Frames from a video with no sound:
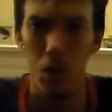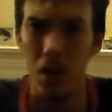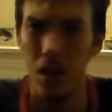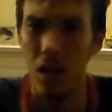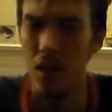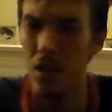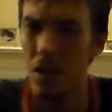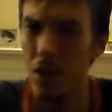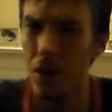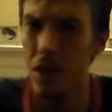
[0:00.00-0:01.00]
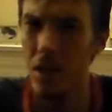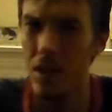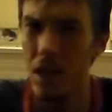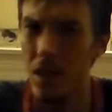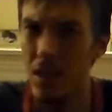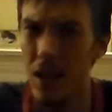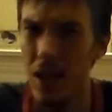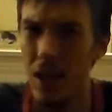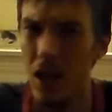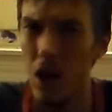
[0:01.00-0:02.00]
When a series does that,